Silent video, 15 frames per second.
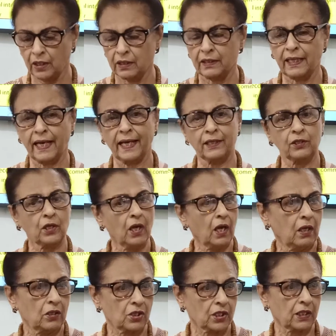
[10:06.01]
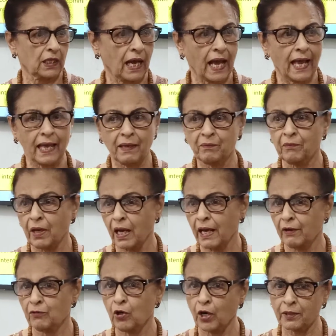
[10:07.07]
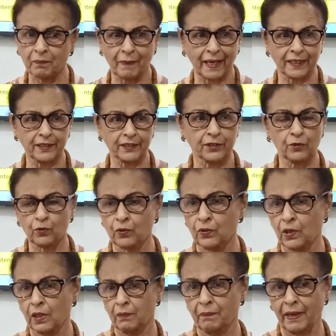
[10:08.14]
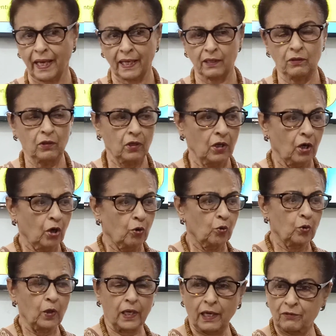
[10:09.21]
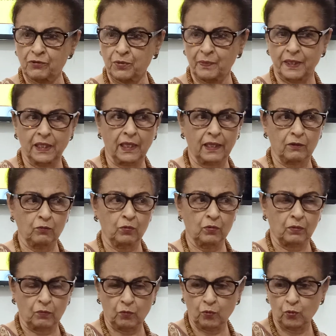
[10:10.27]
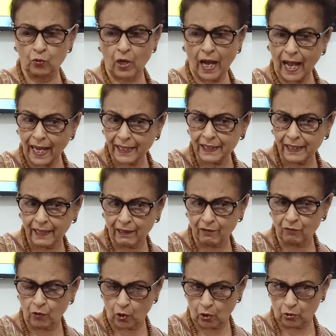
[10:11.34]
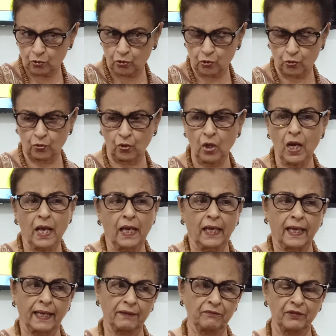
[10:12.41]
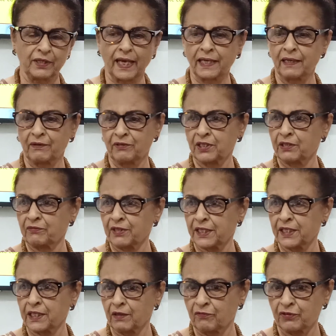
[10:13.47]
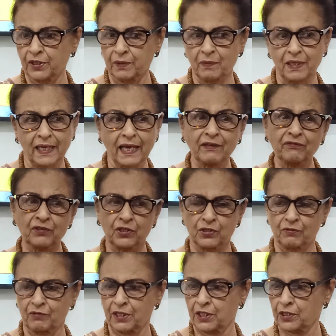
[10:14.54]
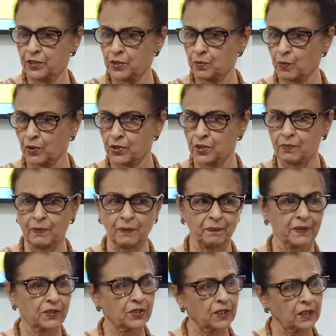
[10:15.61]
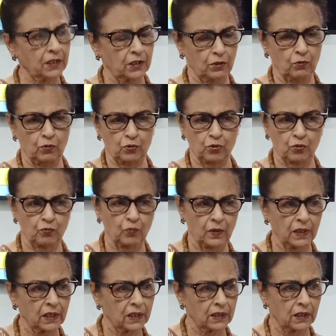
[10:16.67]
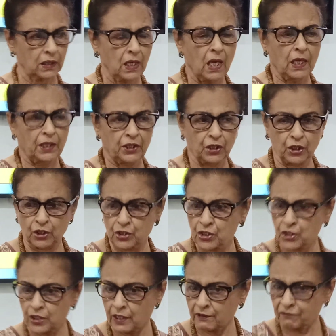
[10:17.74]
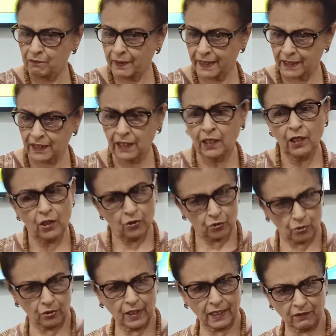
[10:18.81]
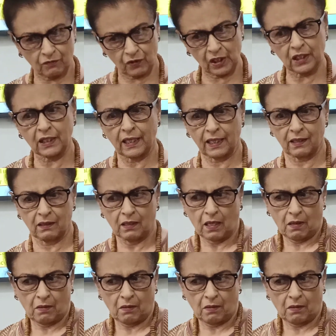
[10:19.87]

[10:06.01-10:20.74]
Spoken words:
that, see, I got married to a man who loves me and who I love also, and we are having a very comfortable life. He is a very responsible person. He goes to work. He earns enough money so that we can